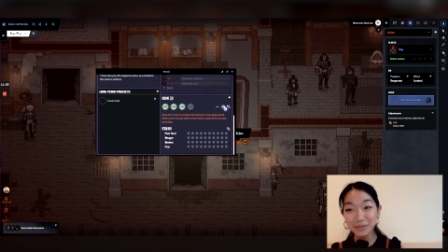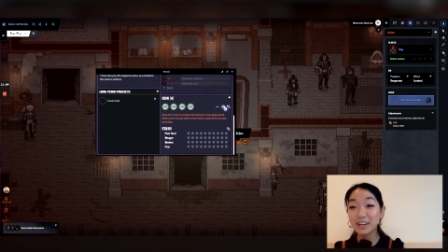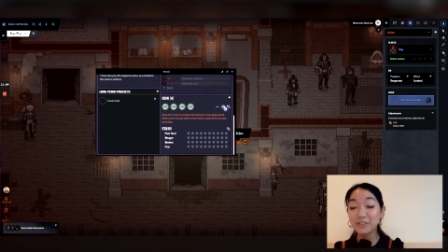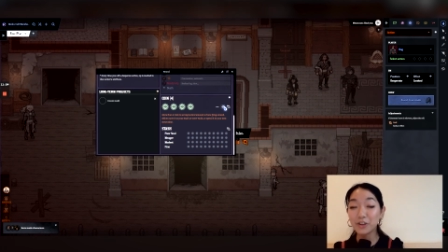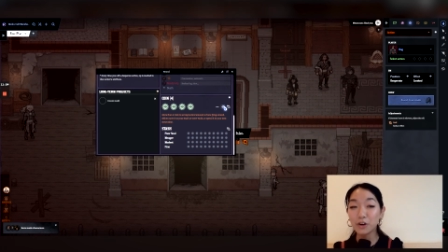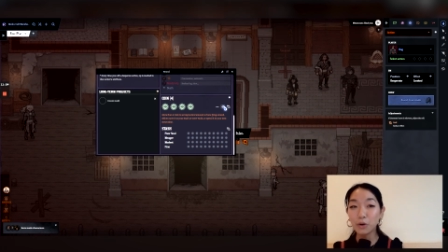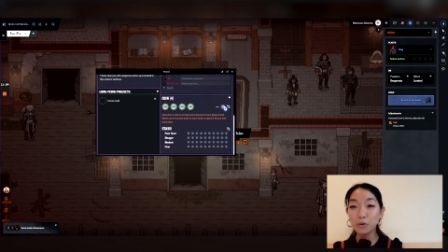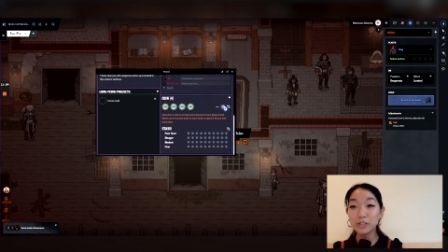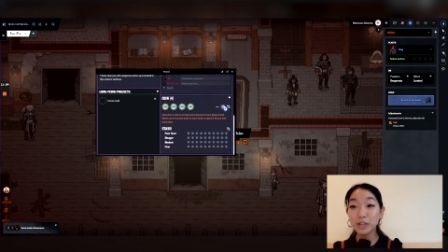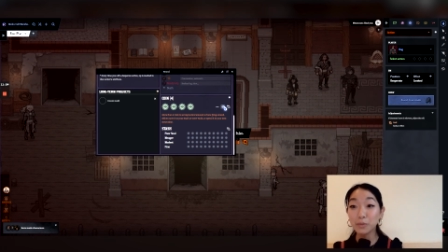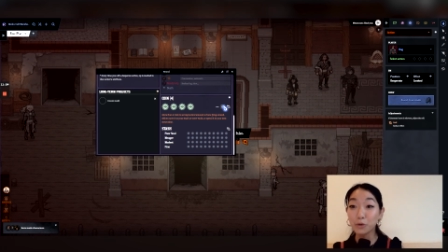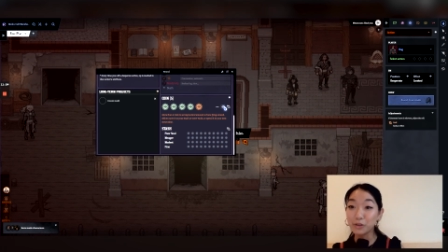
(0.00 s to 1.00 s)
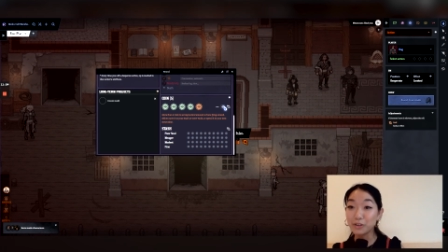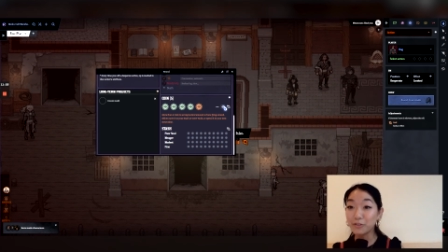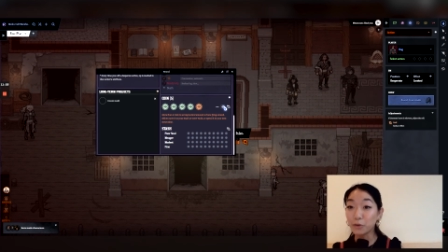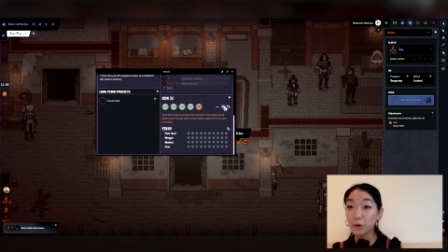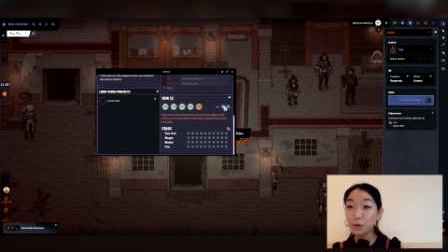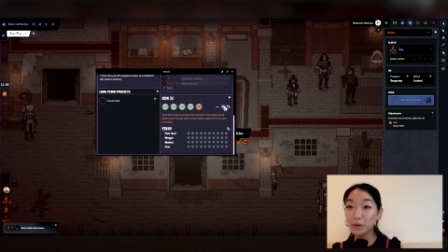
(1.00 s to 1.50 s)
that if they're holding more than
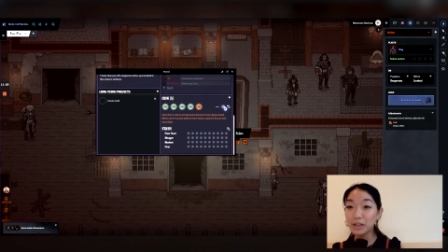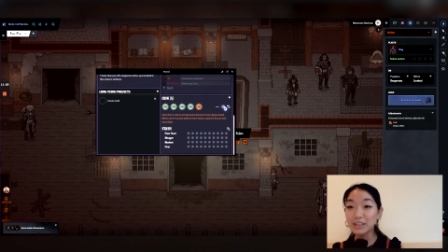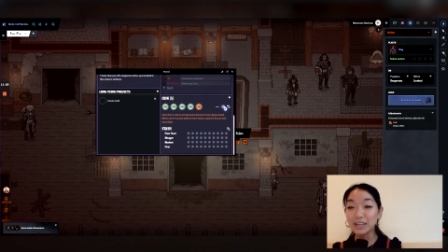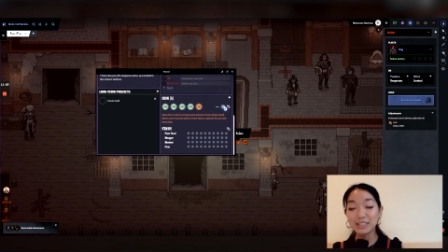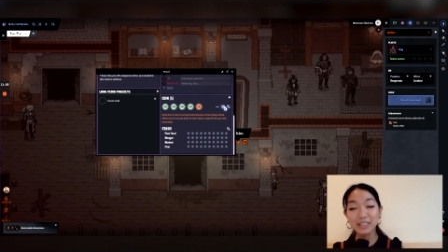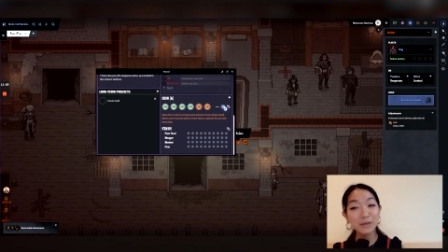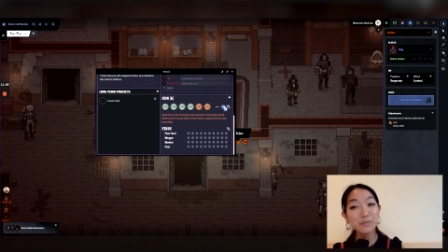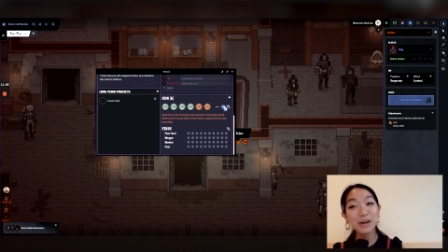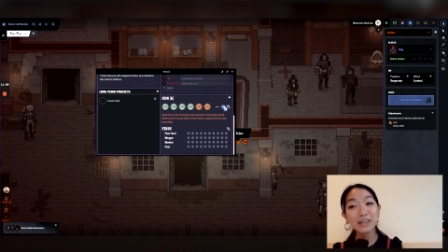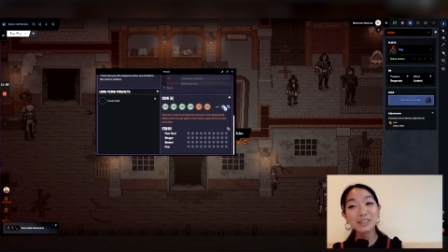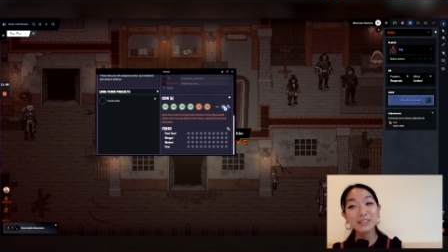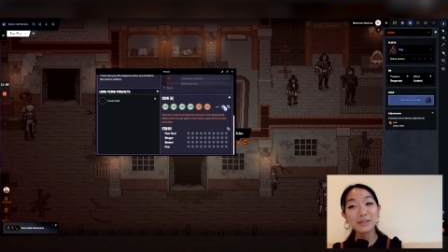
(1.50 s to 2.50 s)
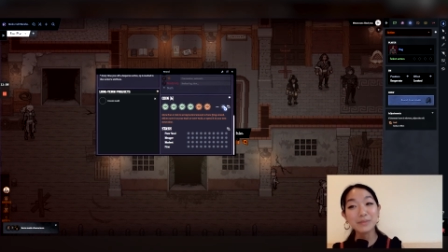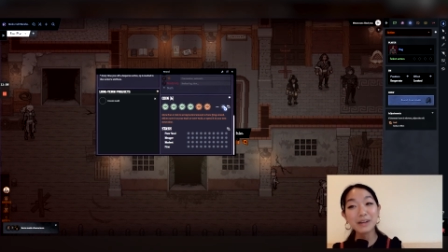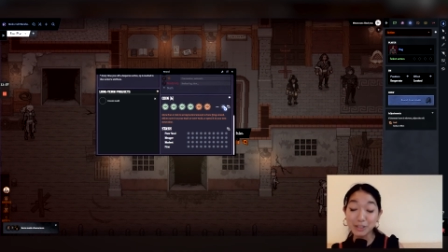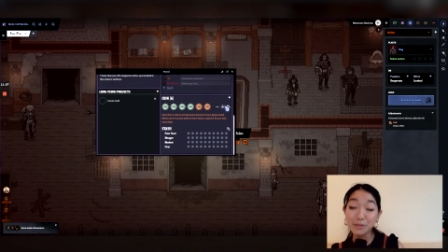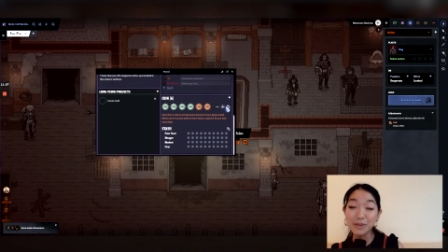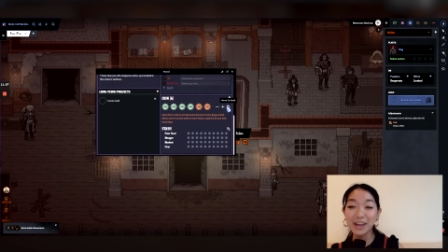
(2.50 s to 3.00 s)
4 coin, that is an impractical
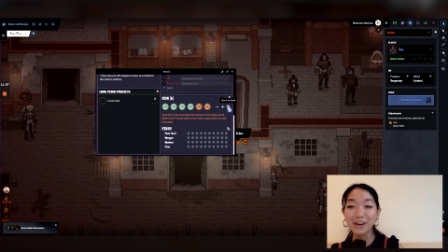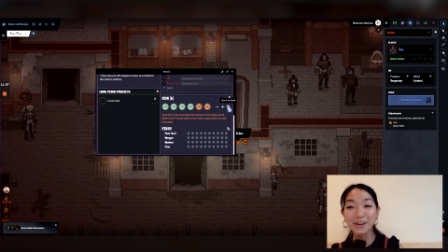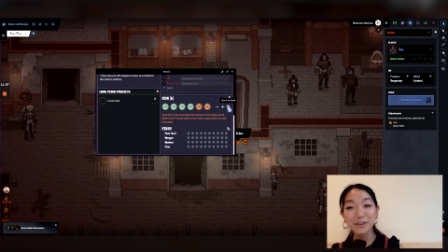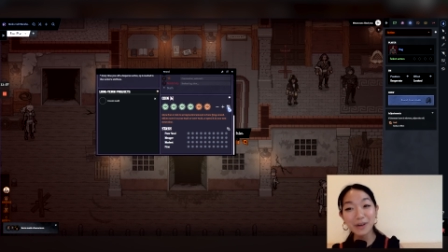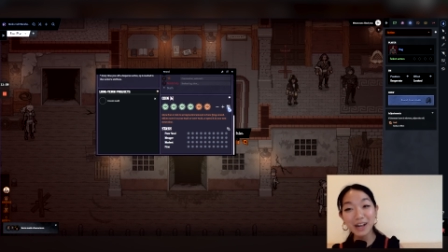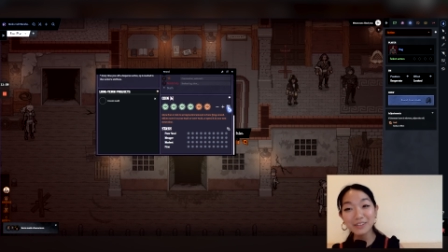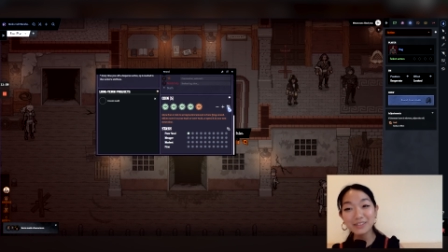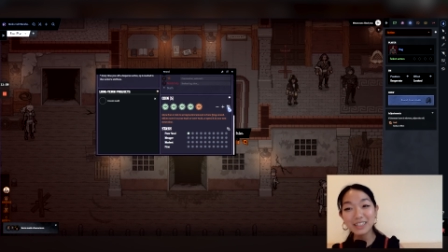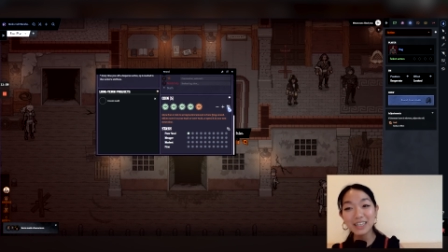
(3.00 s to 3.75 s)
amount to be carrying around.